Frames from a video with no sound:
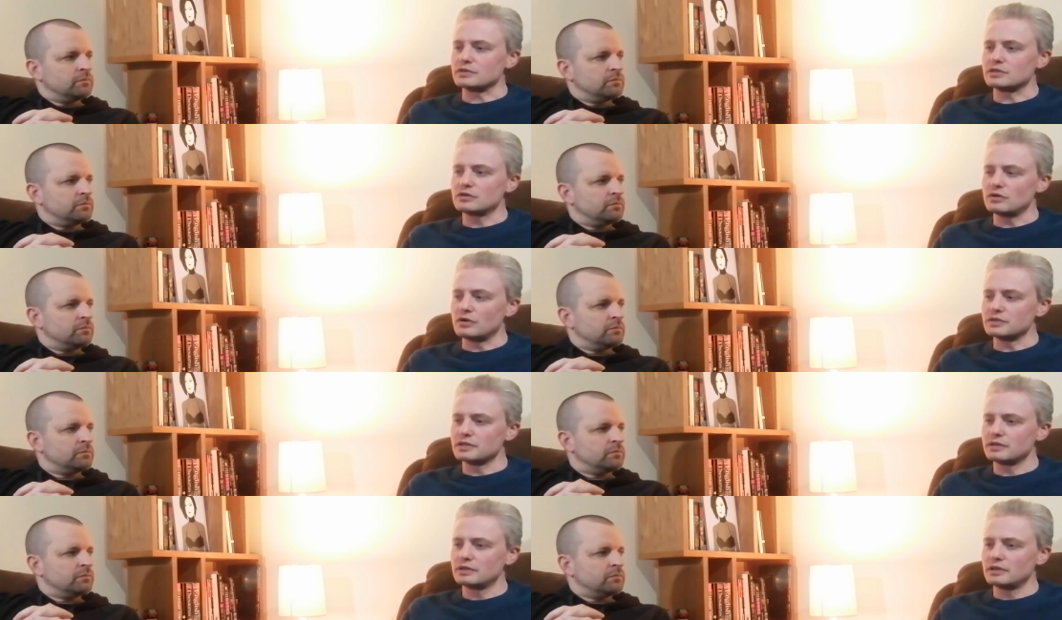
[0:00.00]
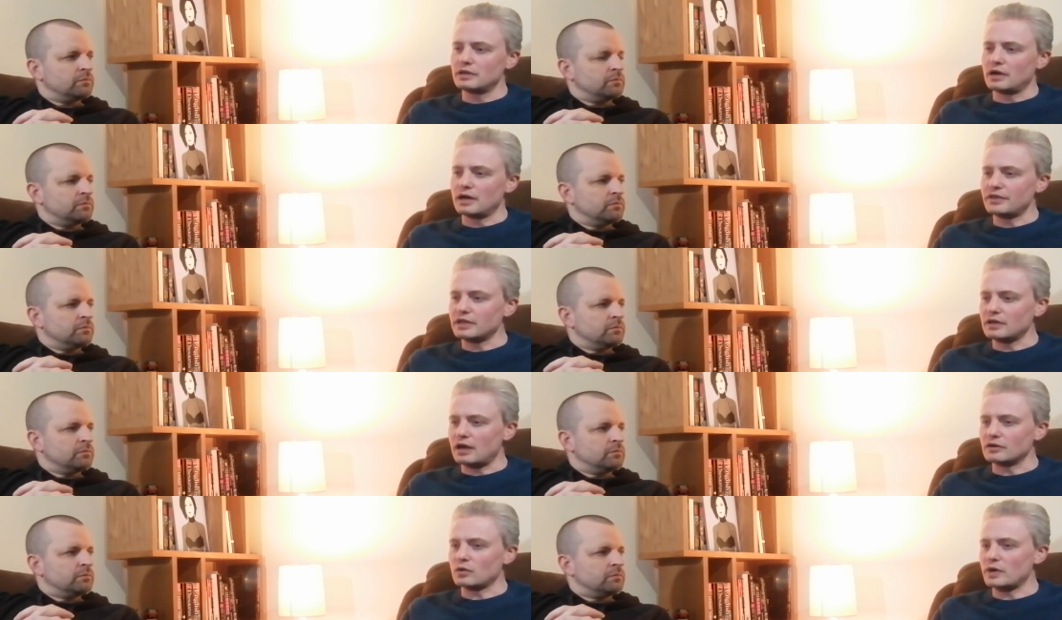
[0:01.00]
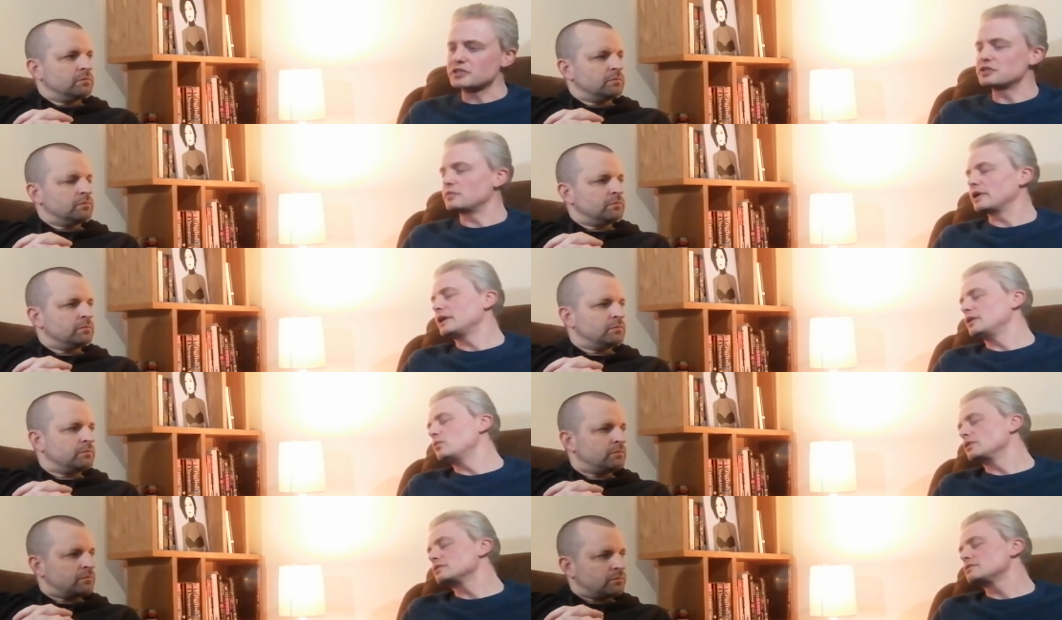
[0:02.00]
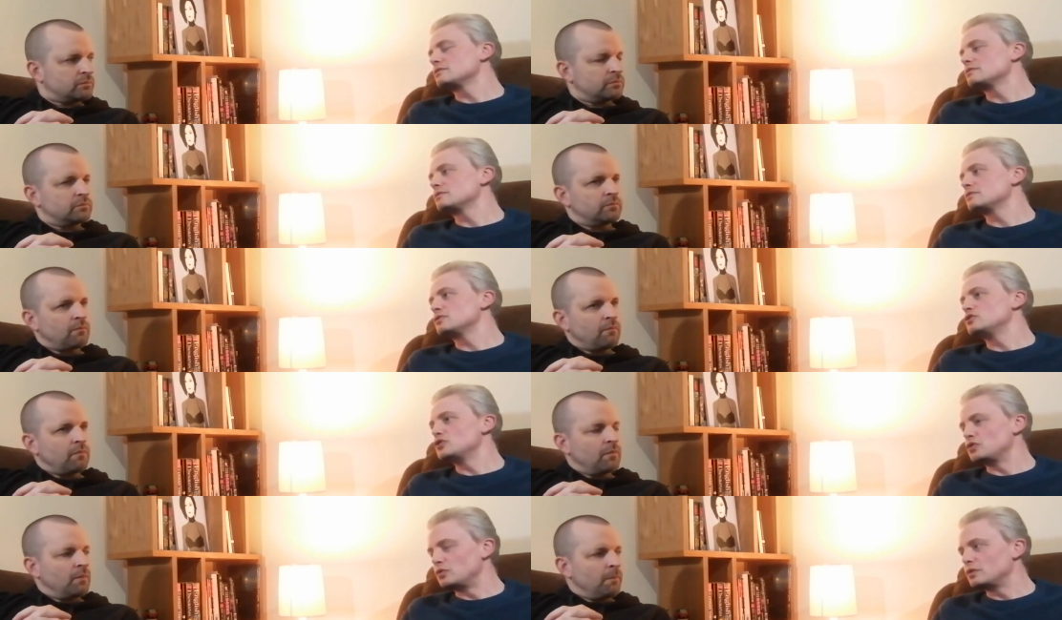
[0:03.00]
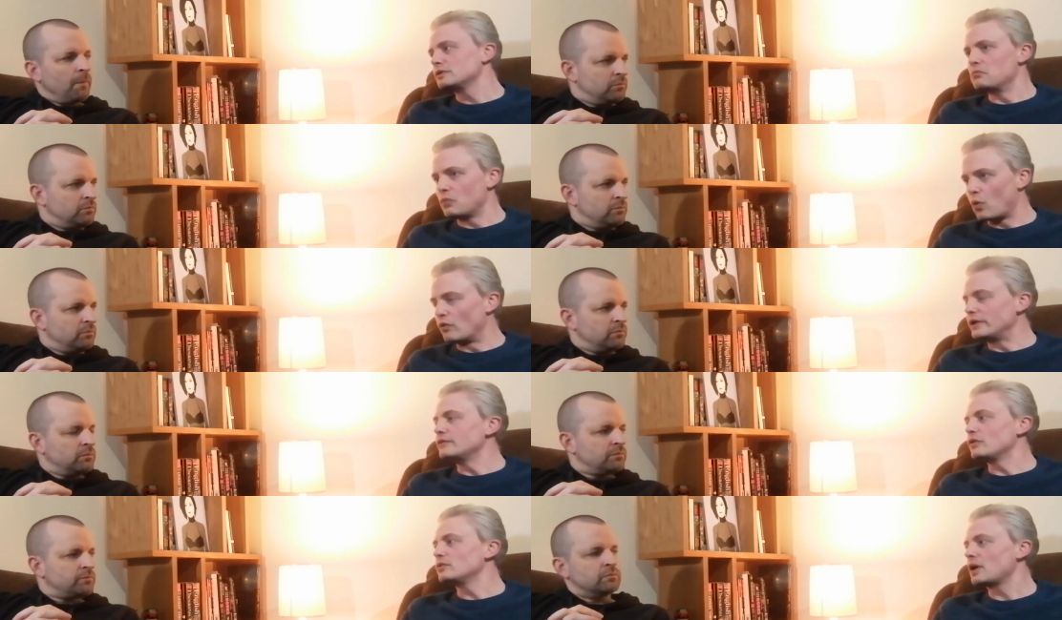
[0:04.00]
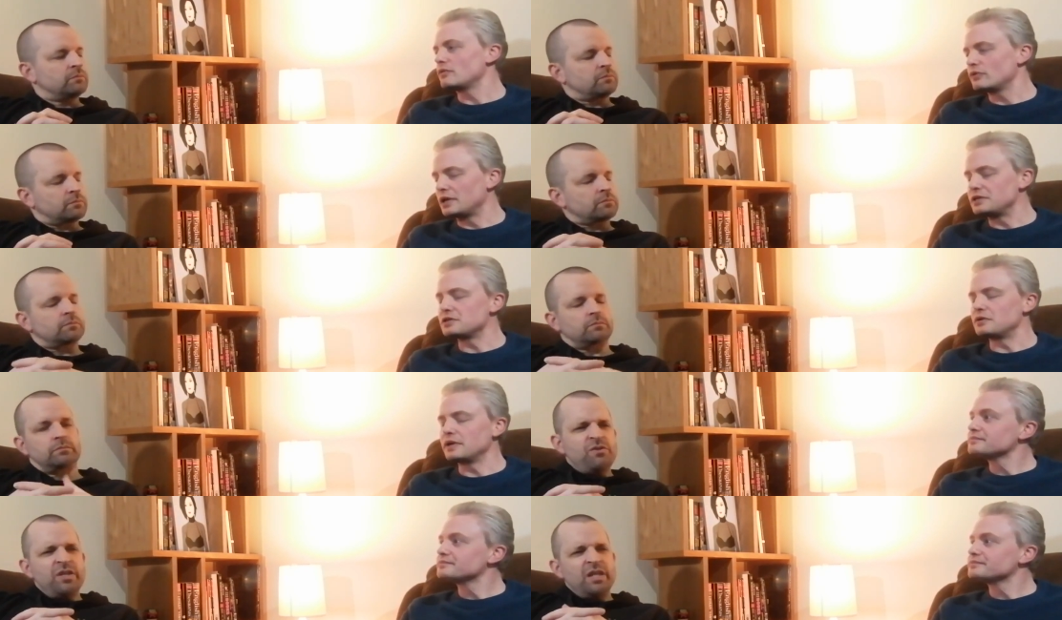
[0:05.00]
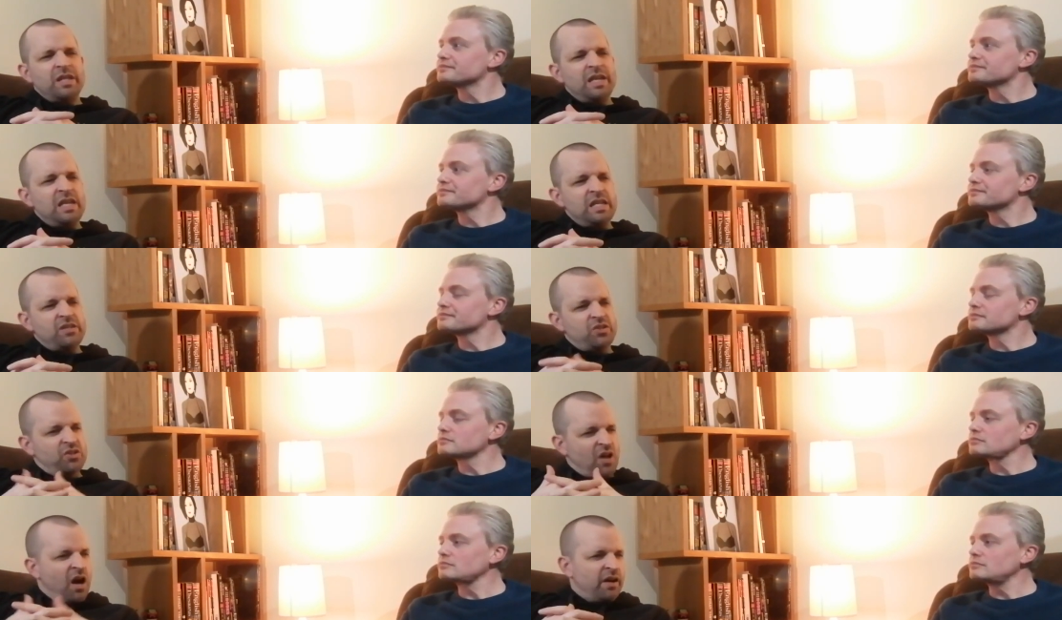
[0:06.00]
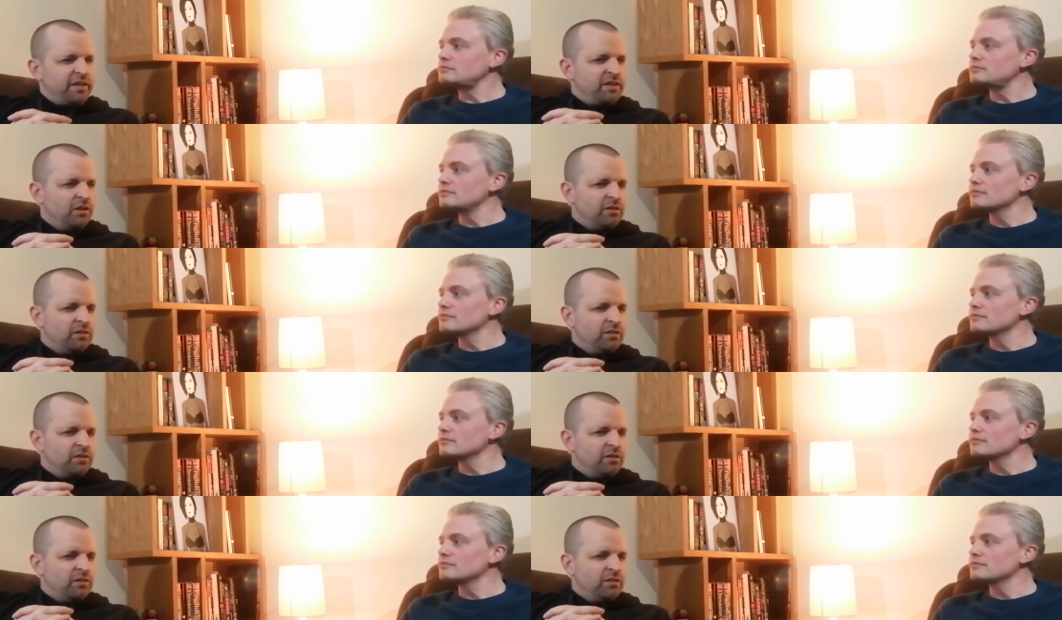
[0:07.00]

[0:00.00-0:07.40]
Speaker 1: that was good, I think unquestionably he would do more evil. I really do.
Speaker 2: Do you think that he started